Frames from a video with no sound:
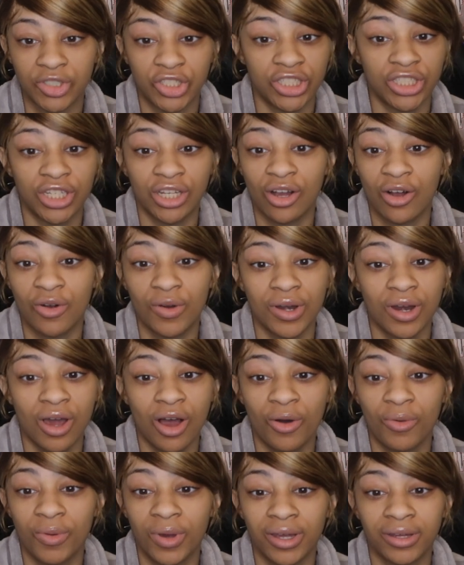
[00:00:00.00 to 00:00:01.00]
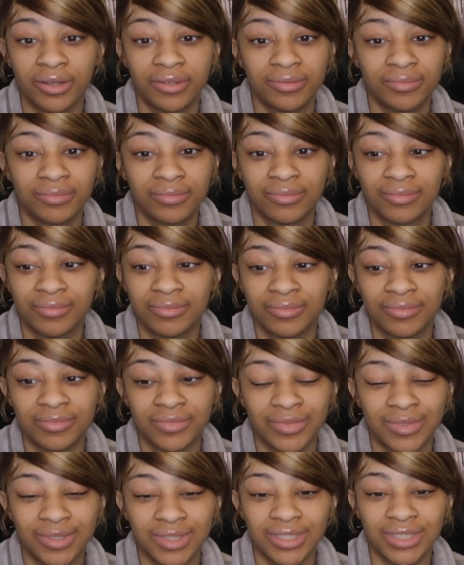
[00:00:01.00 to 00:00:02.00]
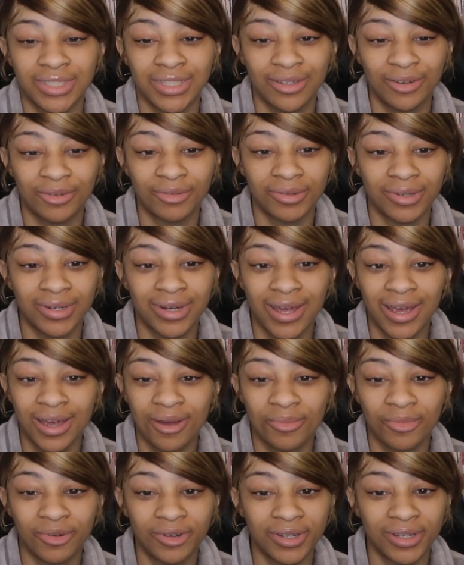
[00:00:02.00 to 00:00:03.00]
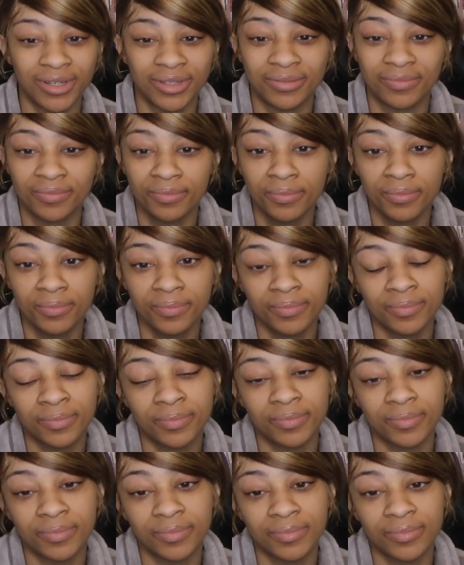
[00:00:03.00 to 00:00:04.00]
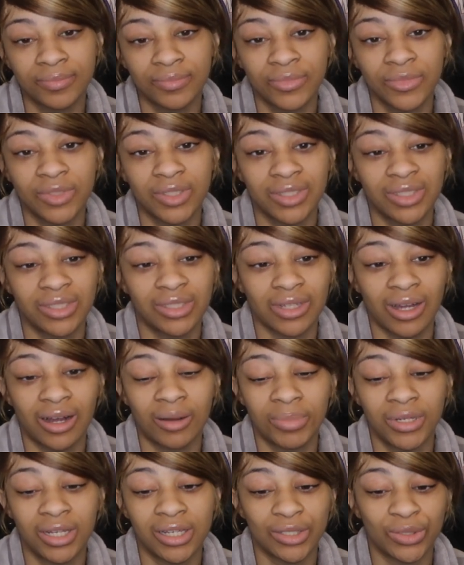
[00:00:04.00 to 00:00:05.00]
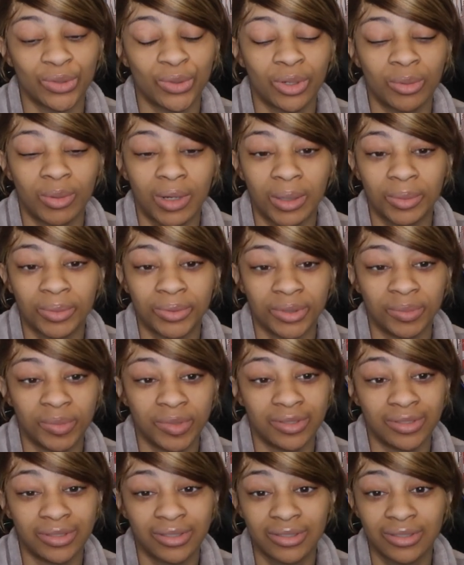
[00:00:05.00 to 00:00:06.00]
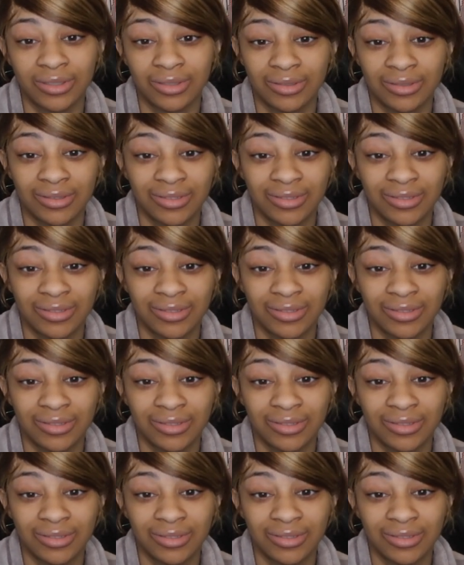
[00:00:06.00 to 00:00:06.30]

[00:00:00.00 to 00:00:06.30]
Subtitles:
She ain't going nowhere. Like she ain't going nowhere. Like yeah. She's like, I'm canceling all my appointments.